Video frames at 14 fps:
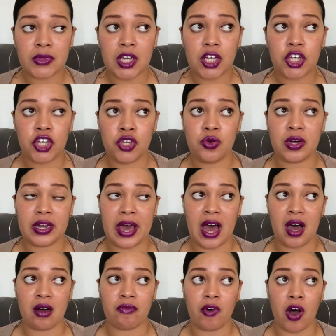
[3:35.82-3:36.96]
you could
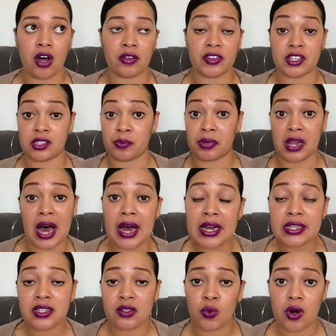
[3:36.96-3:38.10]
have all of the supplies
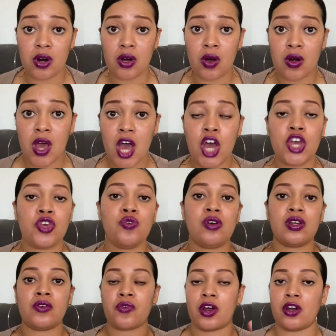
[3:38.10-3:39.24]
in the world, you could
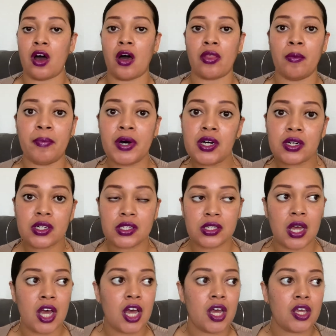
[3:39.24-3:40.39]
have read all the books,
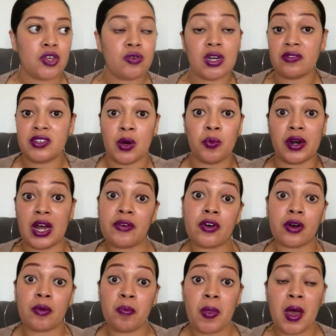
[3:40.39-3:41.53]
you could have done whatever.
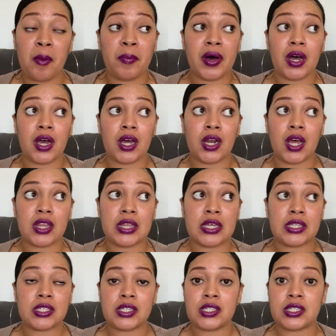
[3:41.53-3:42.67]
But
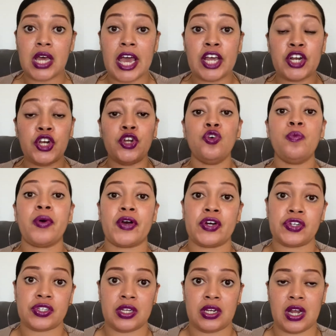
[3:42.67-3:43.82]
this is a new
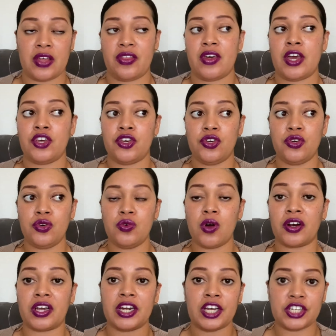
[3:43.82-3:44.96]
person that you are
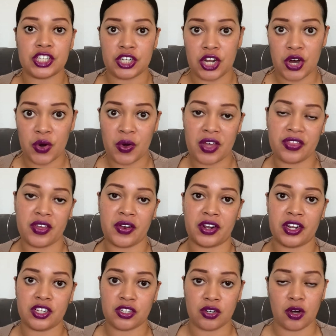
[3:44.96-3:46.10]
getting to know, and they're
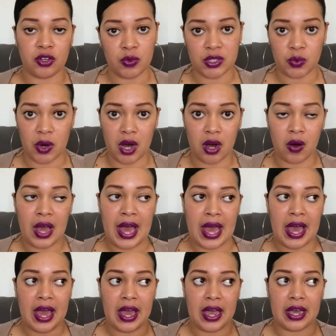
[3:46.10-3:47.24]
getting to know you as well.
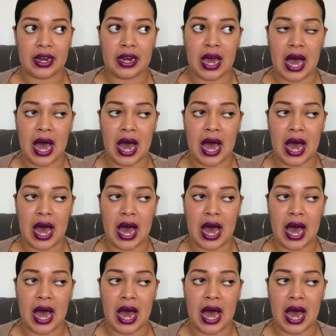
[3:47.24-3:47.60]
And